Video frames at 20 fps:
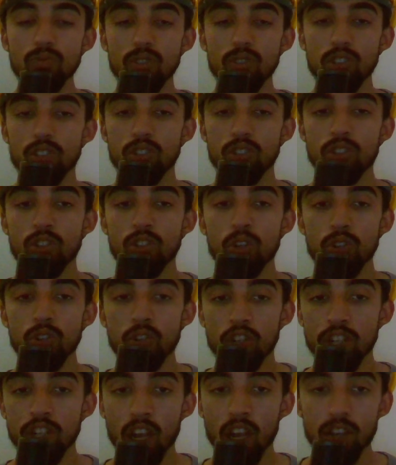You're
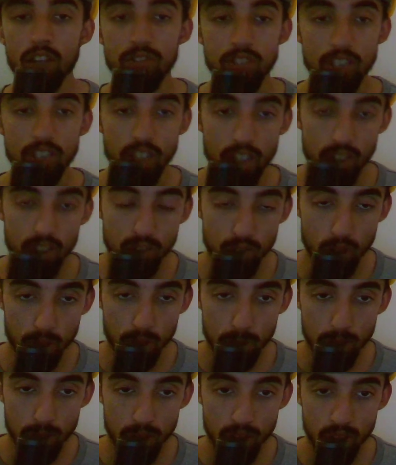gonna have to get a
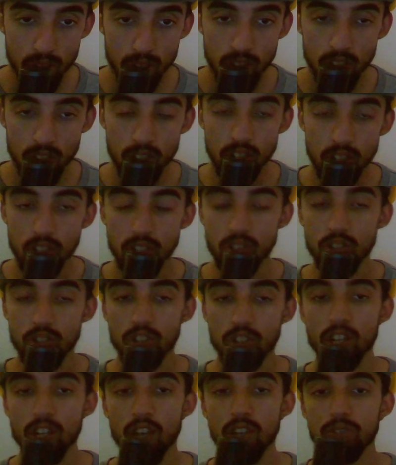job. You're
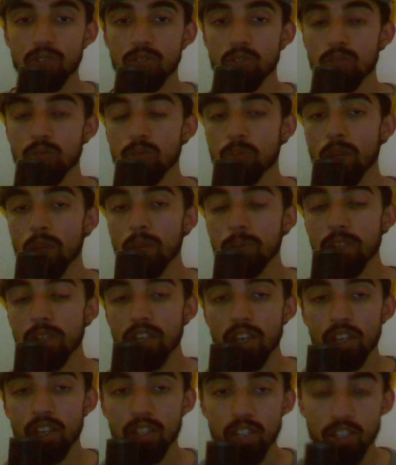gonna have to maybe
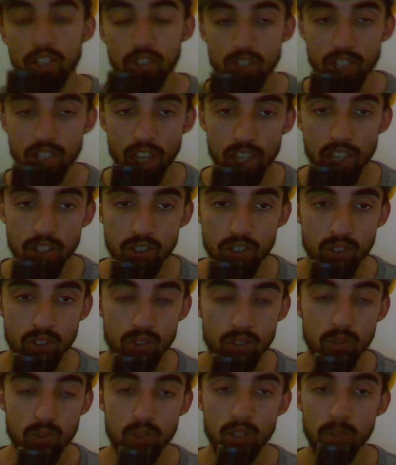get an
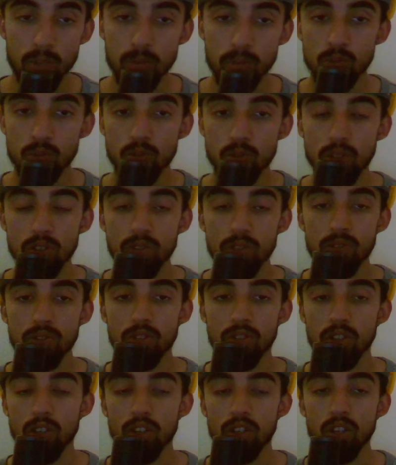education or some sort
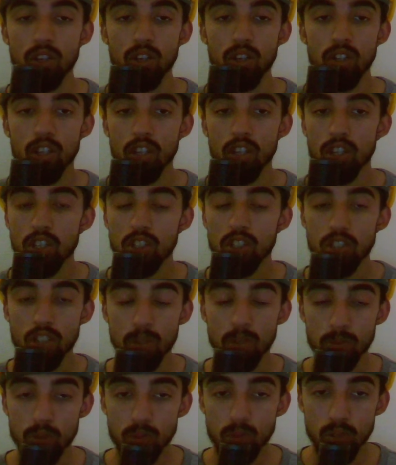of
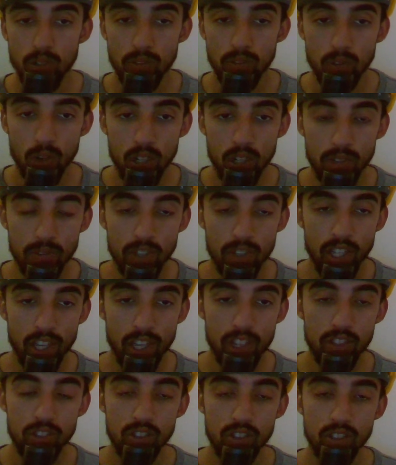
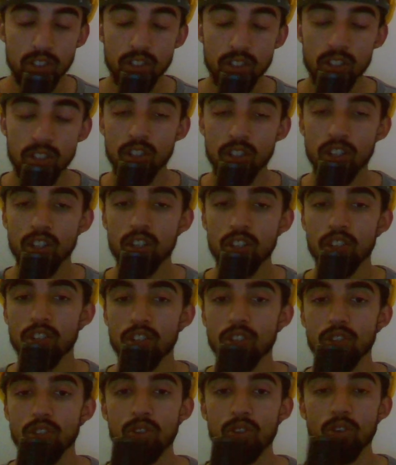qualification.
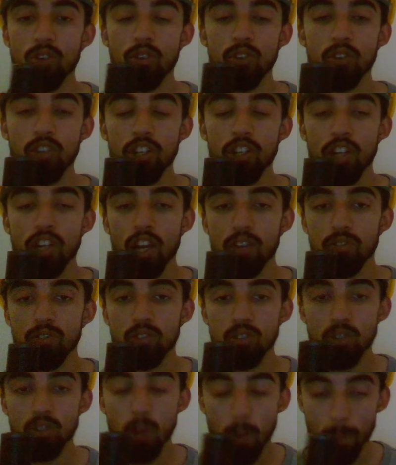You're gonna have to
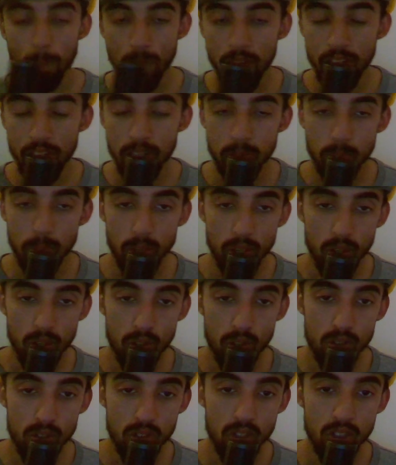start paying
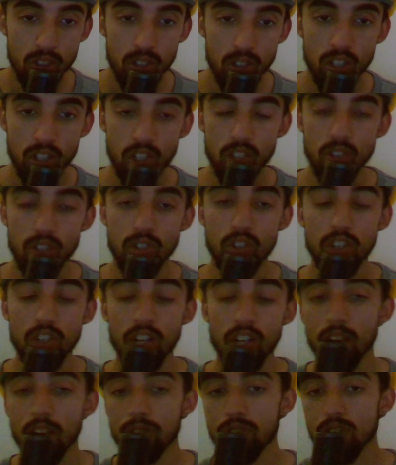bills. You're gonna
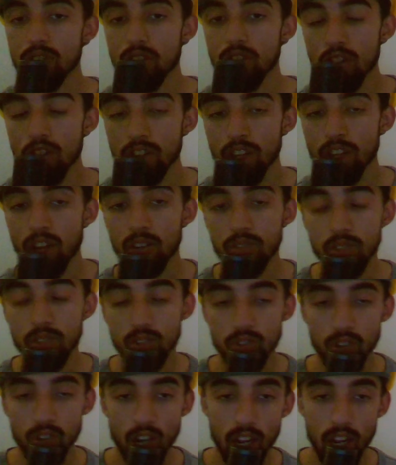have to learn how to
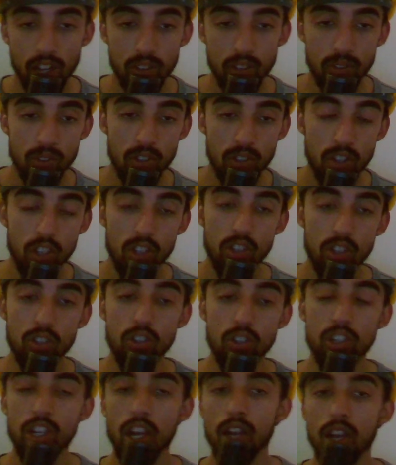drive. You're
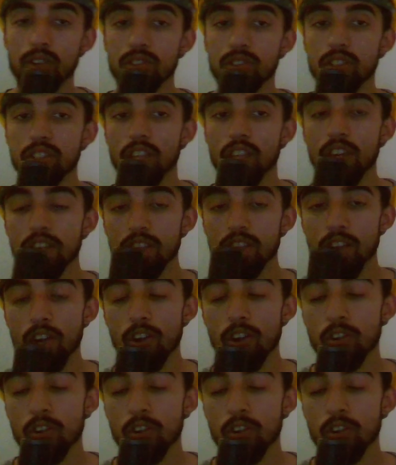gonna have to take care of